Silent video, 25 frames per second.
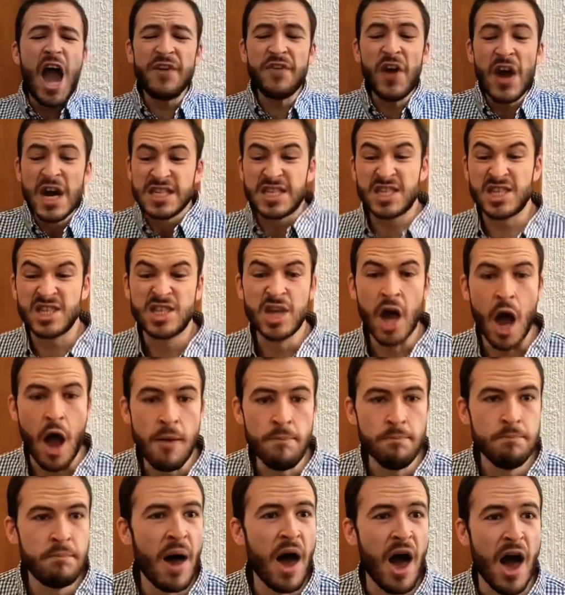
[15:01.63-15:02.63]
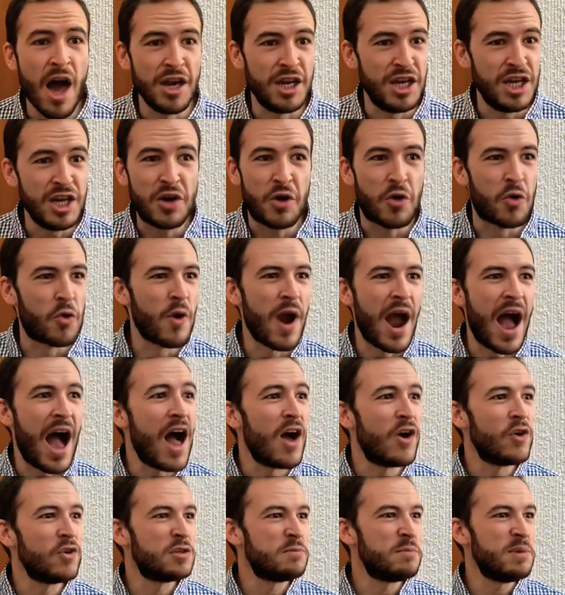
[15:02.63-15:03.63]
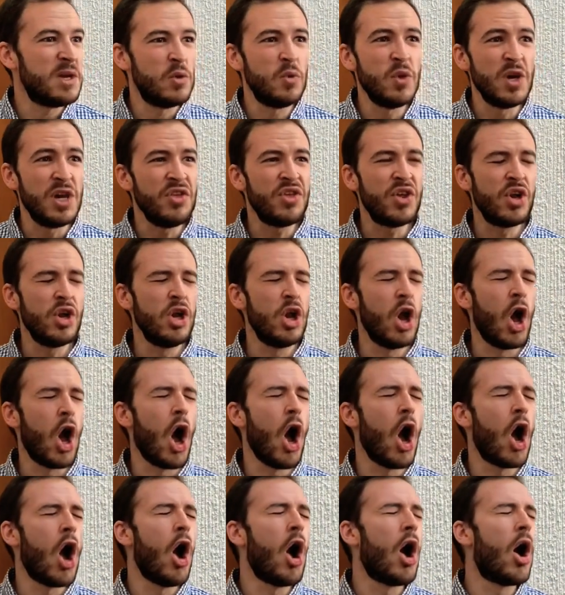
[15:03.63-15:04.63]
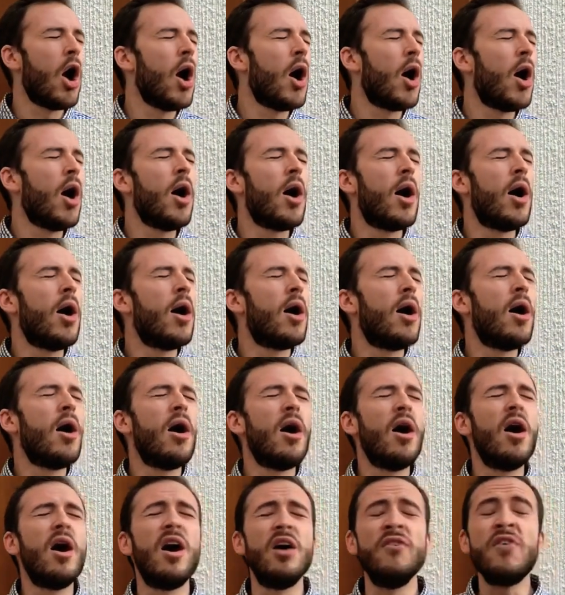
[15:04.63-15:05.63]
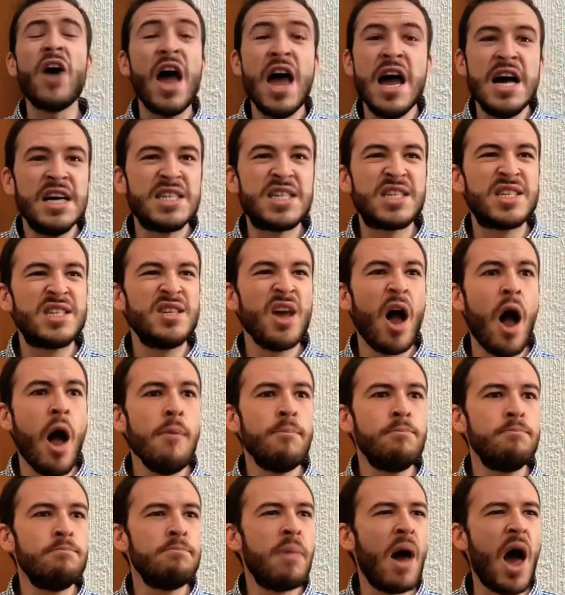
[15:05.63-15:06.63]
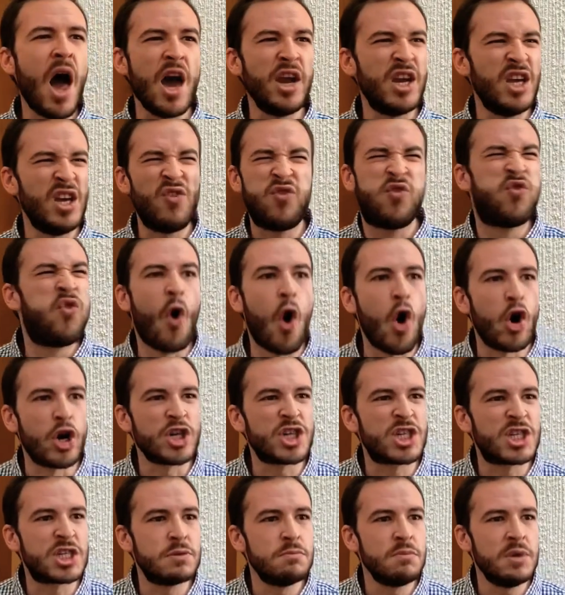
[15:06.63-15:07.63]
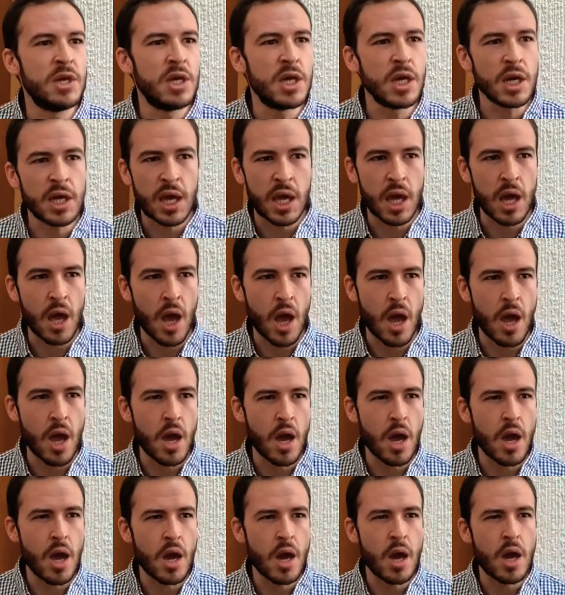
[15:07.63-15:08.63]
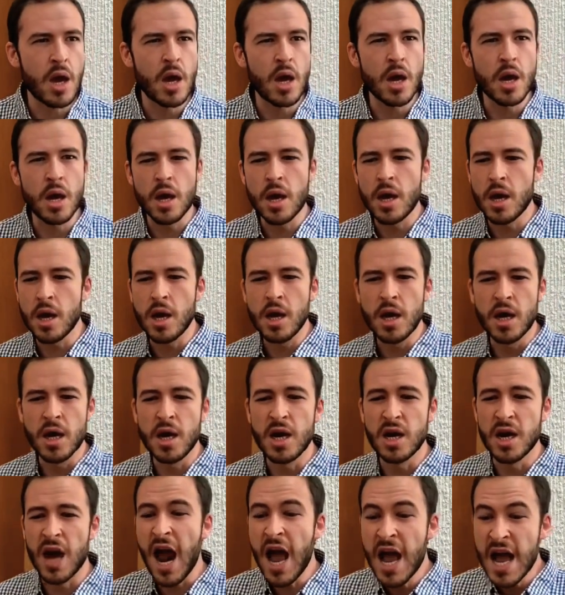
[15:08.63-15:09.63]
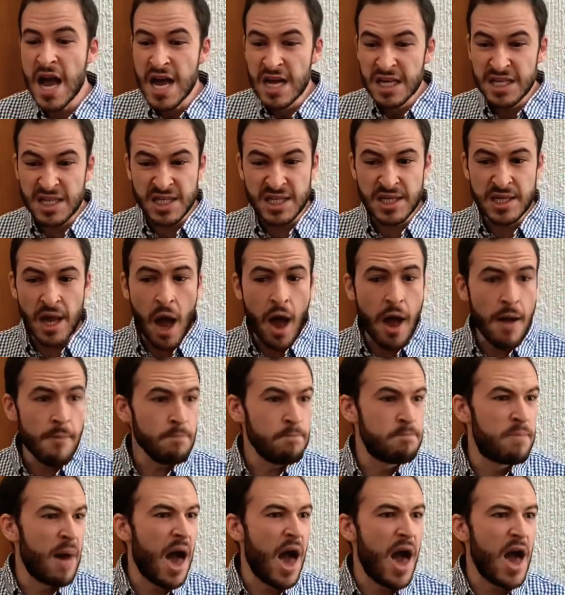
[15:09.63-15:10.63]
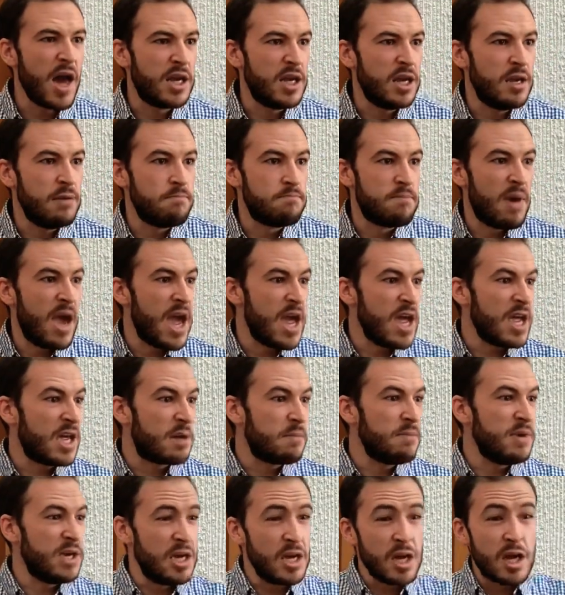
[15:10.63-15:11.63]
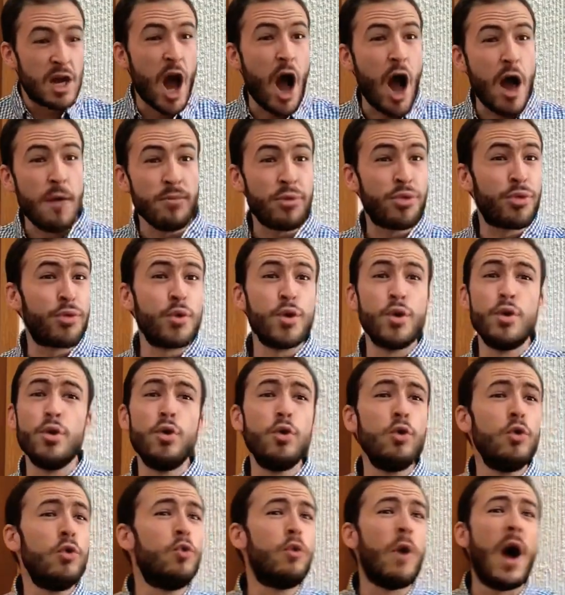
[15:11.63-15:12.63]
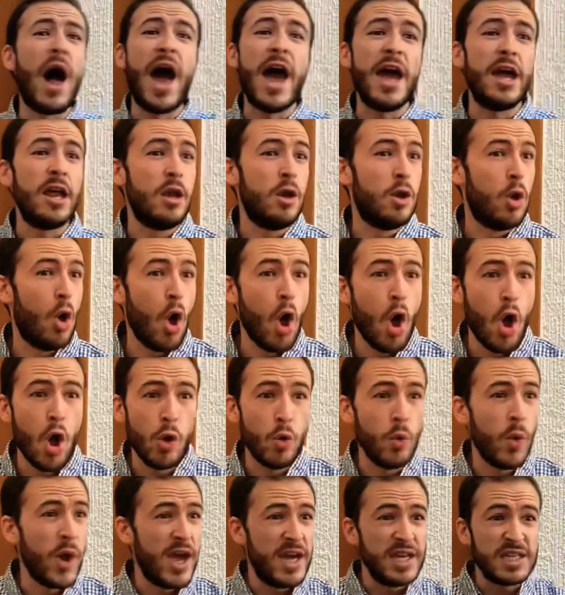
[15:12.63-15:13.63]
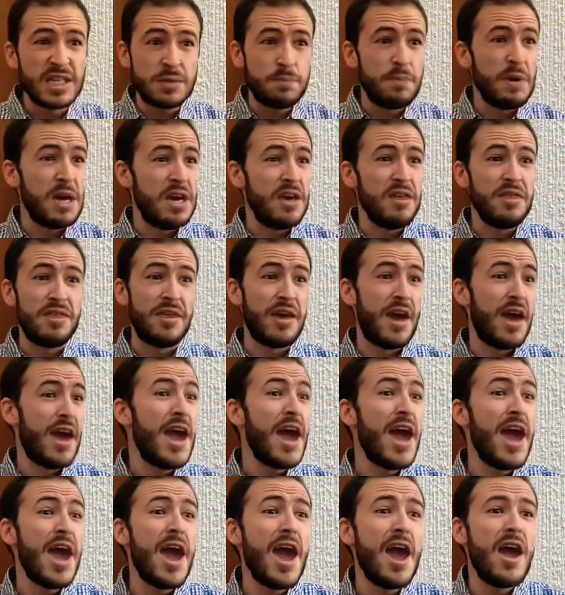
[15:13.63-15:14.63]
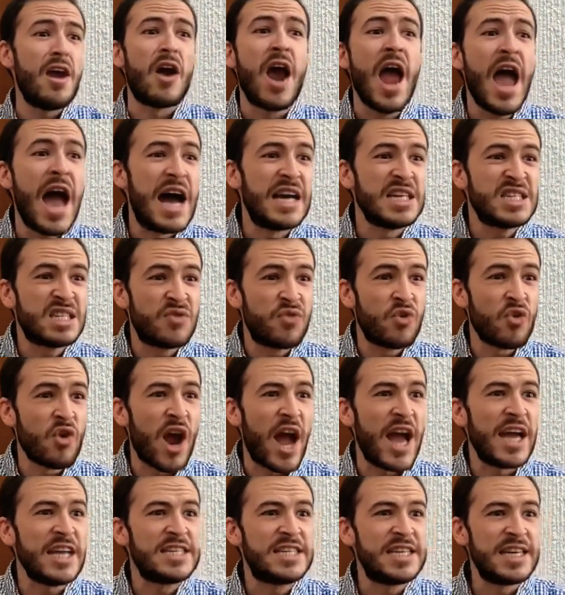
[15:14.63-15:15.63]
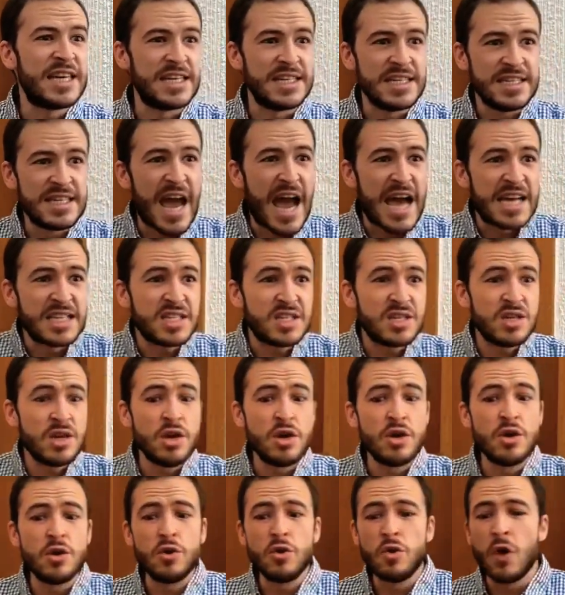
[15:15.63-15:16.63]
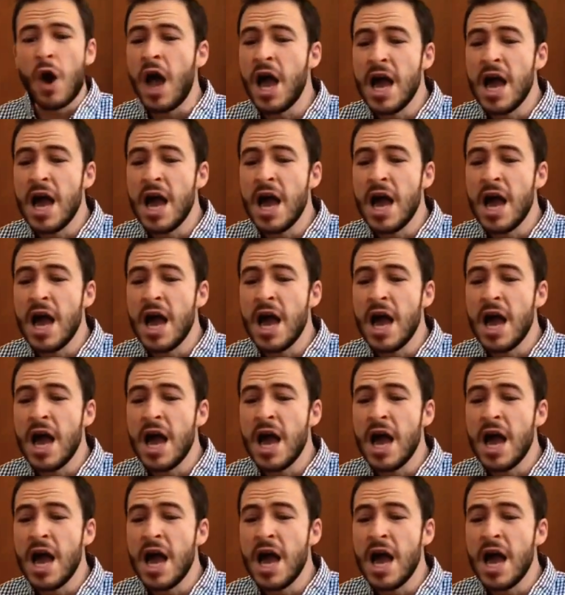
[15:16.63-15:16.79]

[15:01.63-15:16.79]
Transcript: Somebody crowd me with love, somebody force me to care, somebody make me come through, I'll always be there, as frightened as you,